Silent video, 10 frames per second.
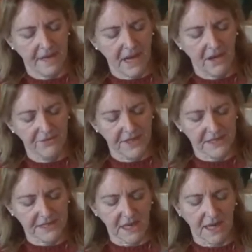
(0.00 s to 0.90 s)
On
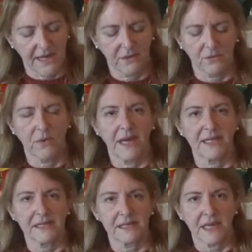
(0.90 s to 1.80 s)
this side, right
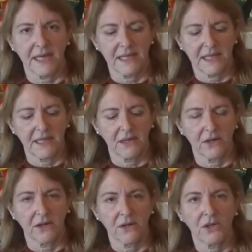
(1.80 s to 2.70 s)
inside
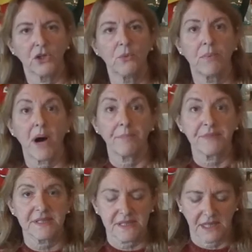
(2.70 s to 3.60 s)
here, you pop
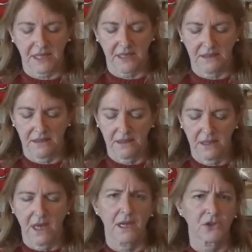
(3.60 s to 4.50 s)
the stick in.
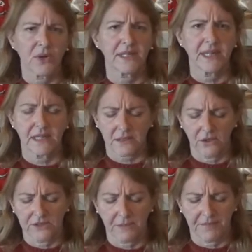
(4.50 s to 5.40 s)
And I'll try to get a
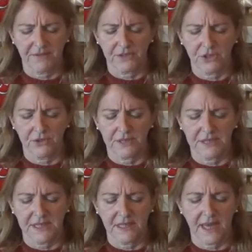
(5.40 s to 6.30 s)
close-up uh, so you can
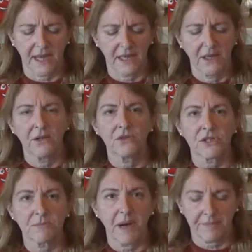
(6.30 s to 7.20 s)
see that. You
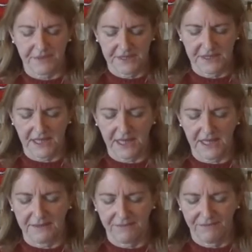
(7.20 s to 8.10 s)
just pop the stick
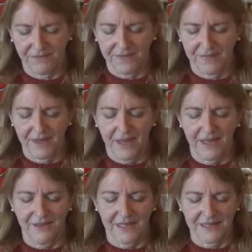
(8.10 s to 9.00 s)
in,
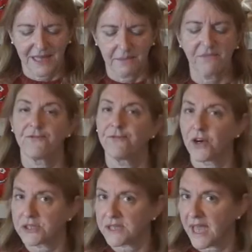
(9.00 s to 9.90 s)
and that's it.
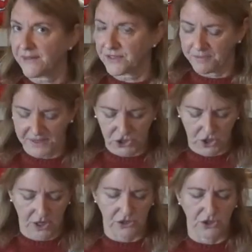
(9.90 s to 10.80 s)
First, they have to be
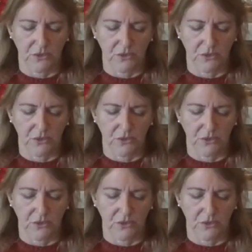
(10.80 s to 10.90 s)
charged.